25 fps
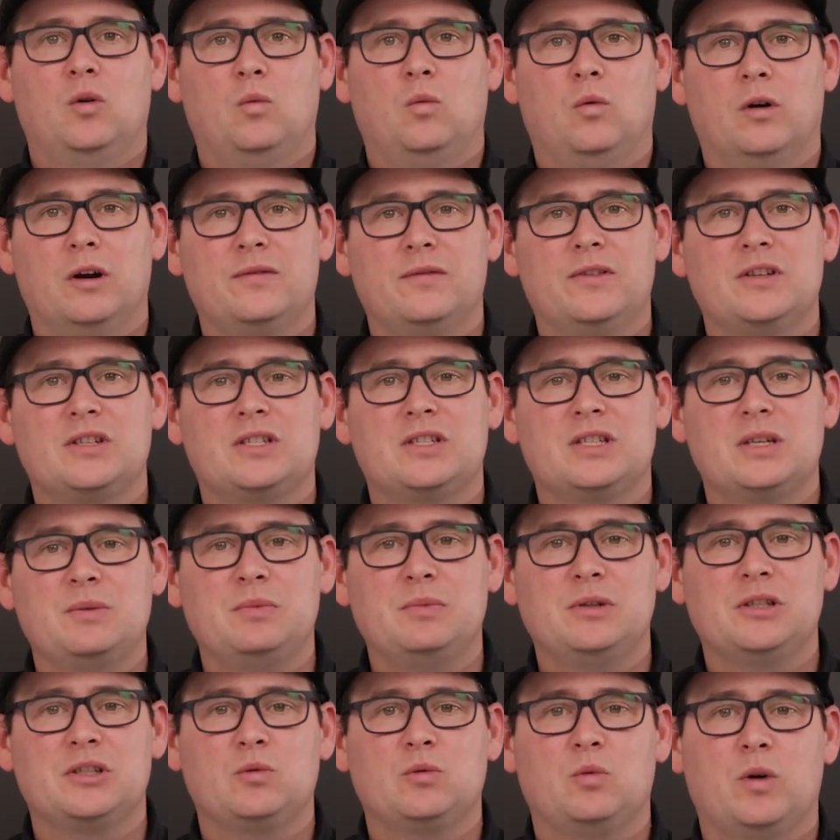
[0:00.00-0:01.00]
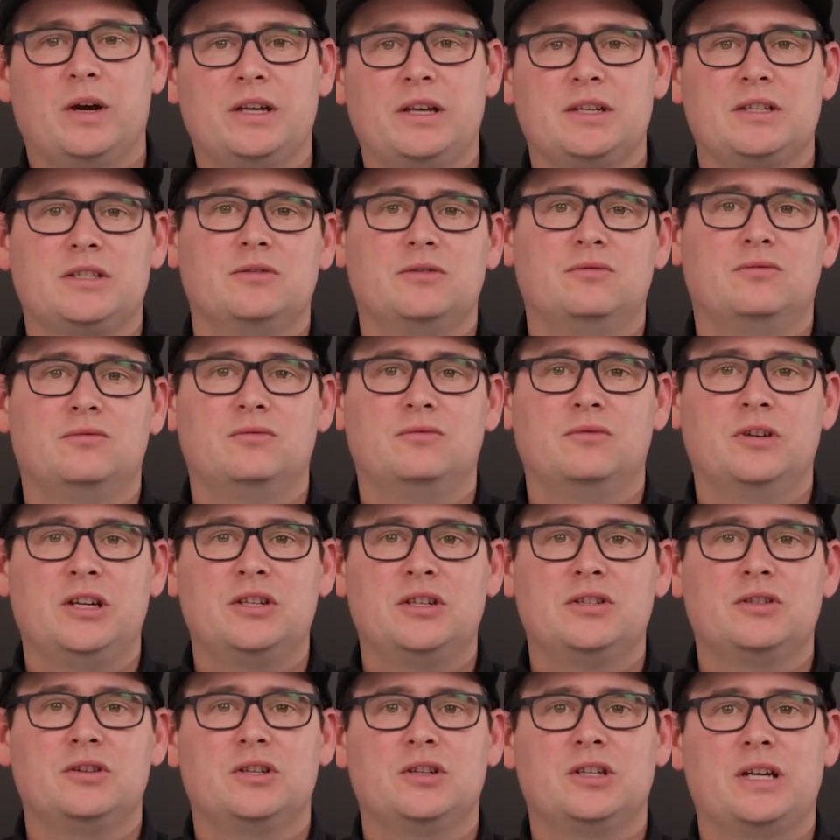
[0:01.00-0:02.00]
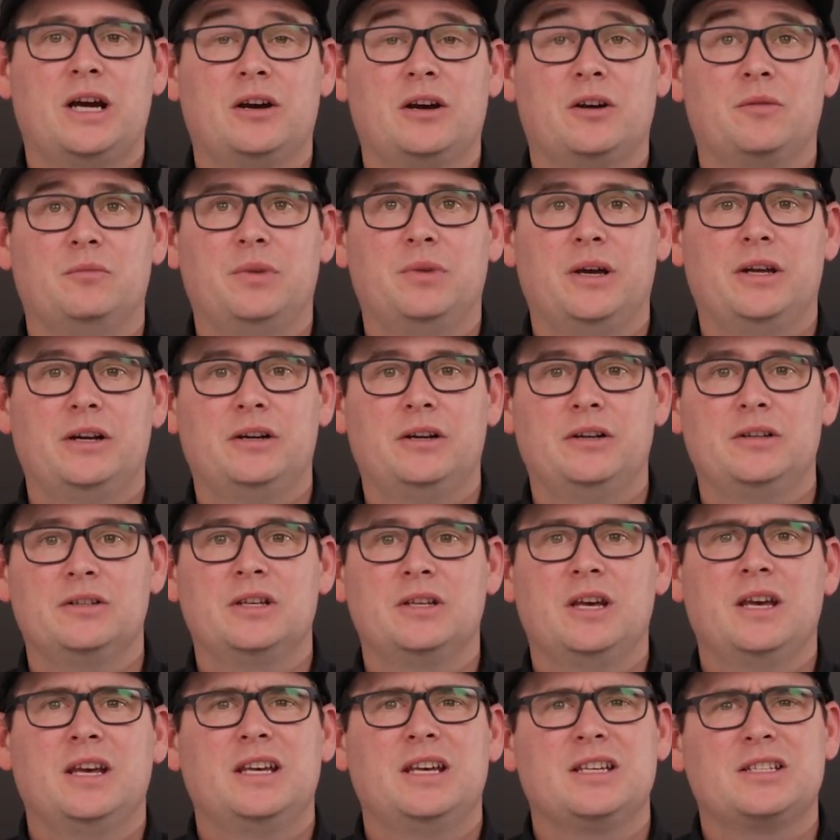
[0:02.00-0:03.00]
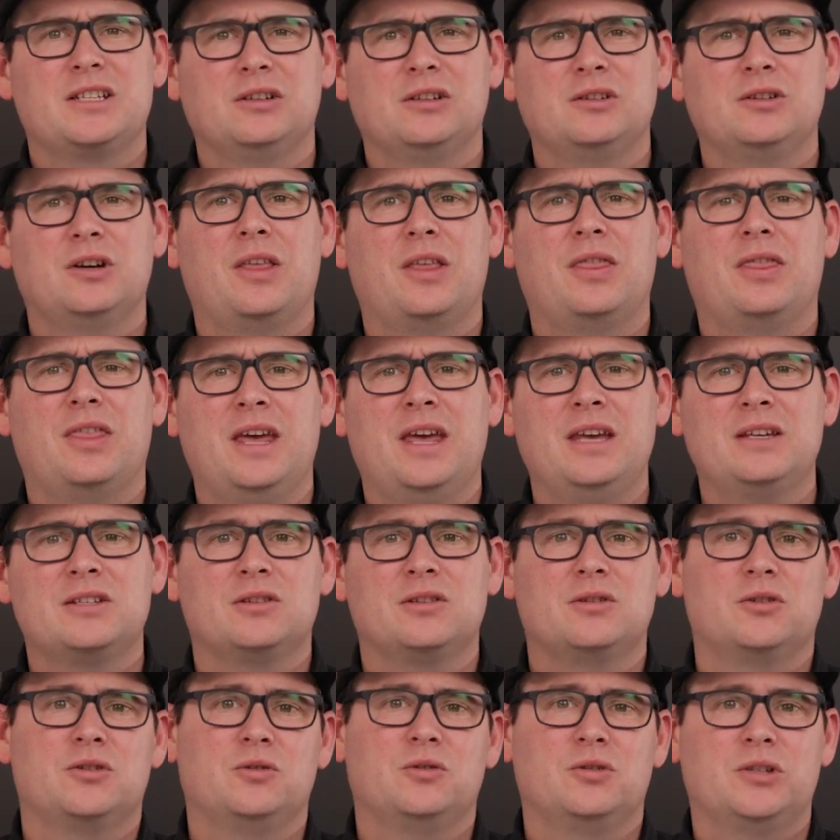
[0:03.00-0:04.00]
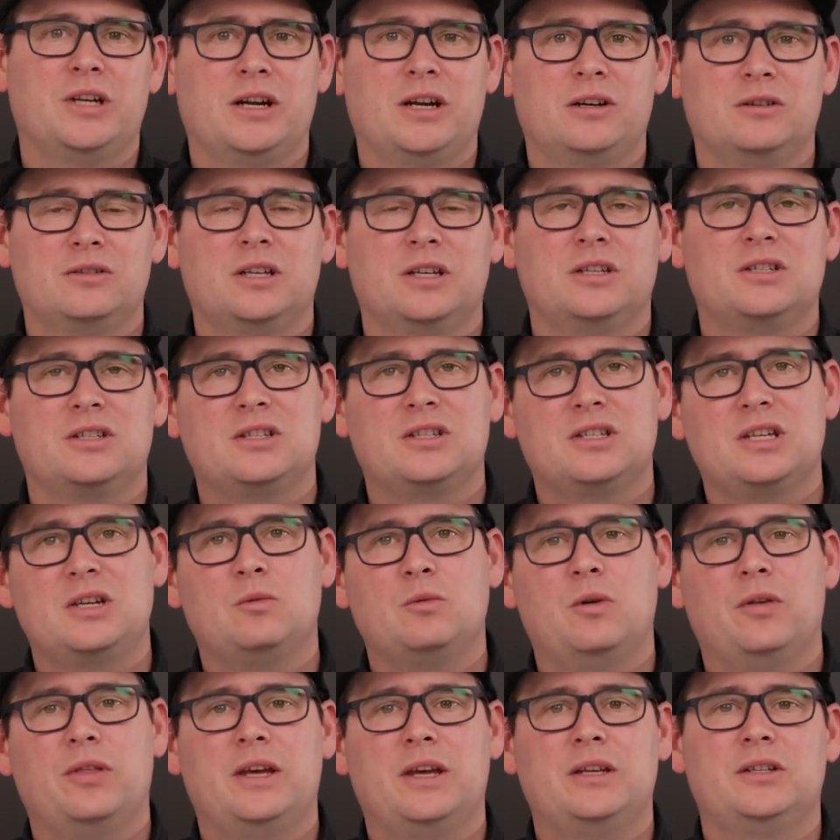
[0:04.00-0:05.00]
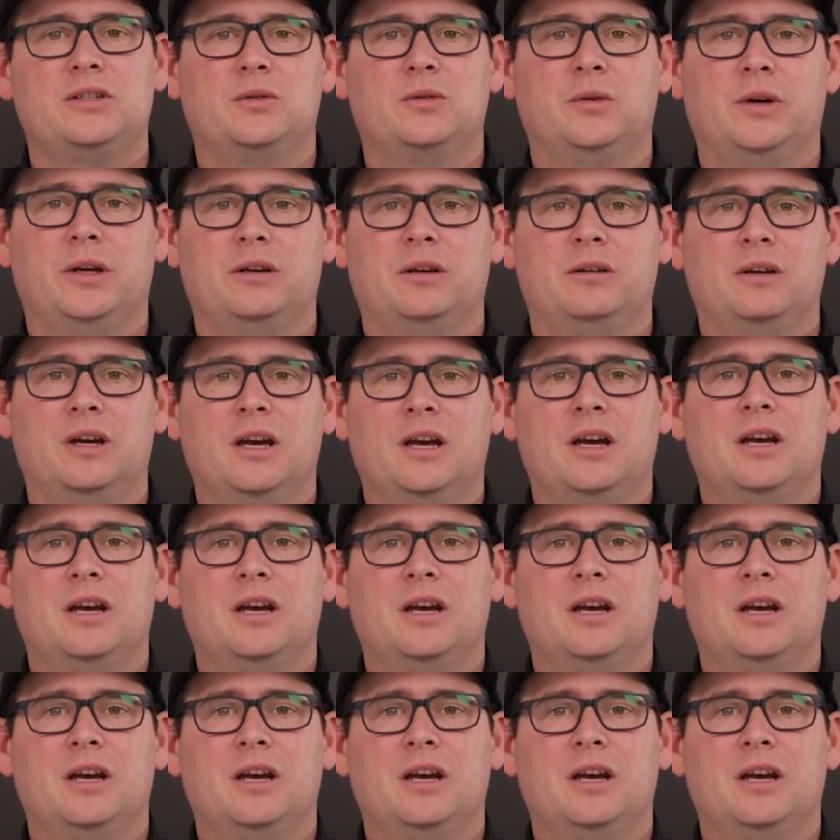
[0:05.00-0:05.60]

One of the simplest ways to research our competitors is to look at their social channels and see what they're doing.